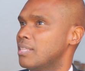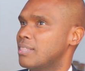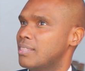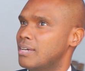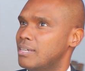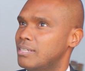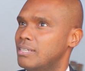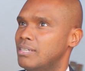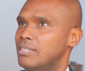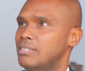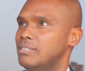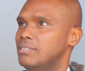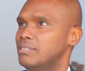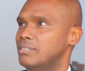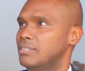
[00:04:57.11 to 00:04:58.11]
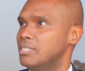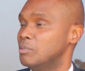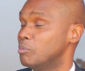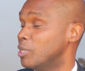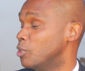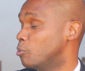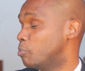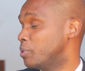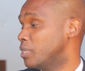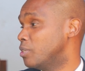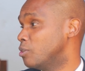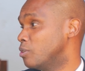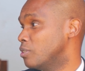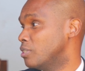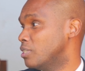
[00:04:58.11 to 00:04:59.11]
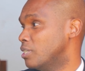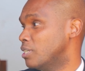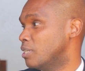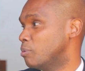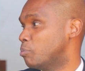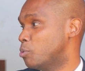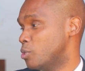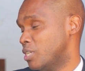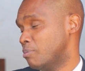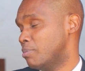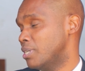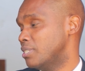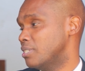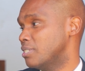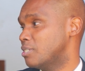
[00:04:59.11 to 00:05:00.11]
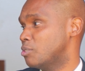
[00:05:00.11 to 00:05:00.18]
Thirdly, in my opinion, put a budget